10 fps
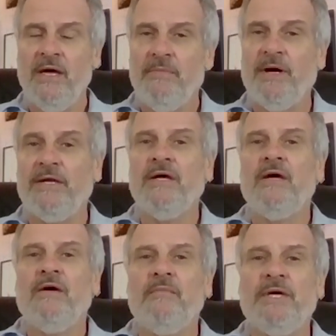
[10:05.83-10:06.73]
But
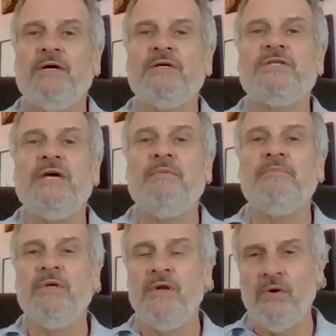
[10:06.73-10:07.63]
because
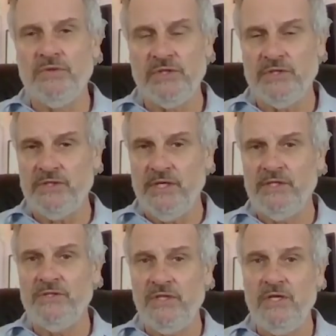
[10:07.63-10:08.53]
hypnosis
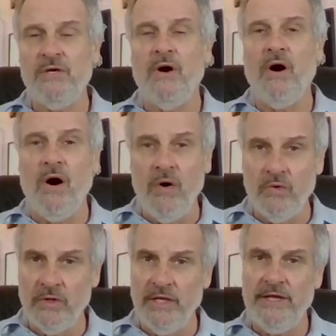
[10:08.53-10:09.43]
is the
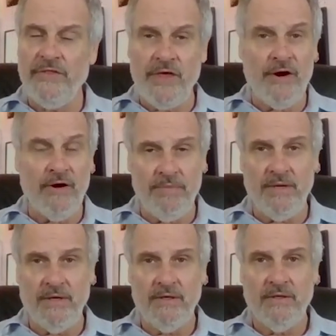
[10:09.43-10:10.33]
only therapy,
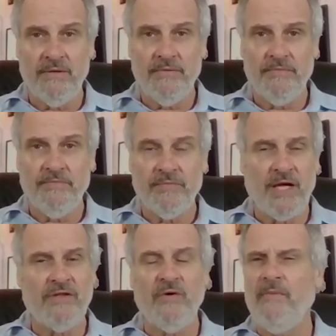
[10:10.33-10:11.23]

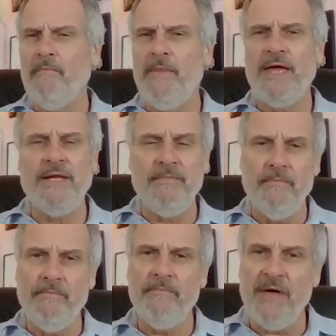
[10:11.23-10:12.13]
and there are many,
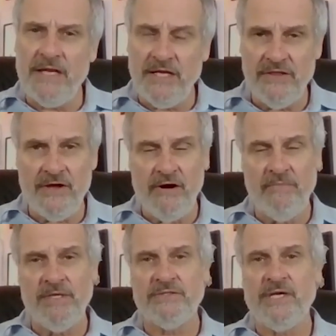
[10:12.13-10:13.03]
many
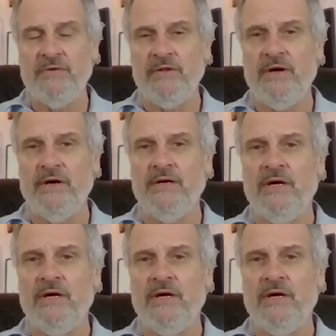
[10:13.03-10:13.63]
therapies out there,